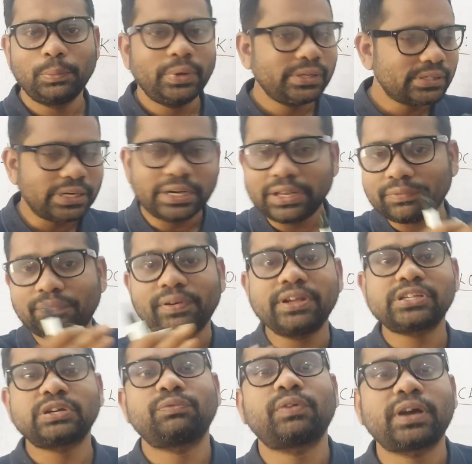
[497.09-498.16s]
Means in
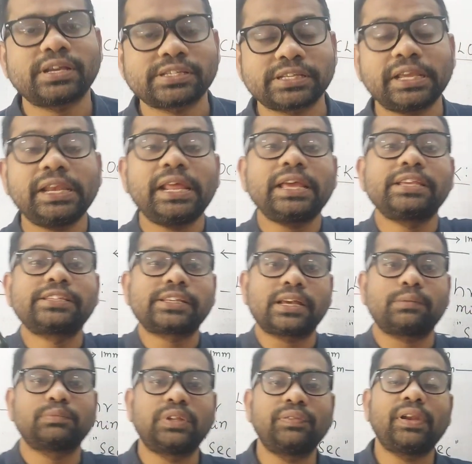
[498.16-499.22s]
definition wise, in
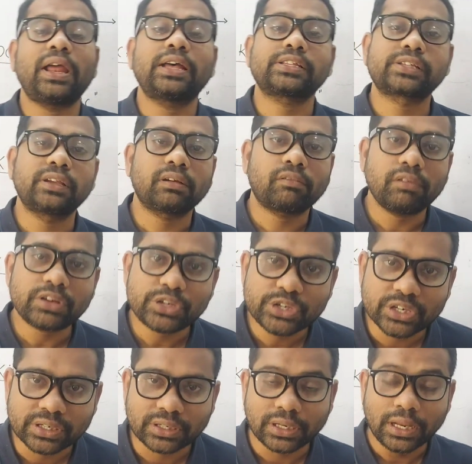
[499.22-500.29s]
exam they will ask you a
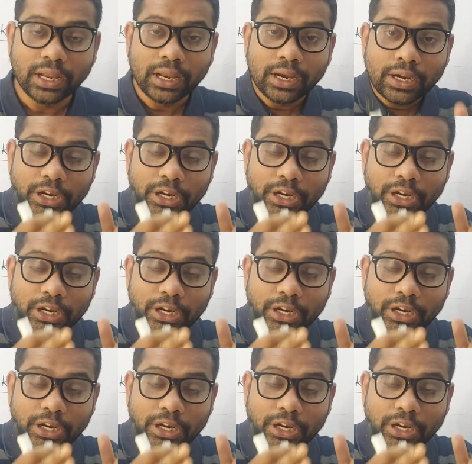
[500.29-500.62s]
question.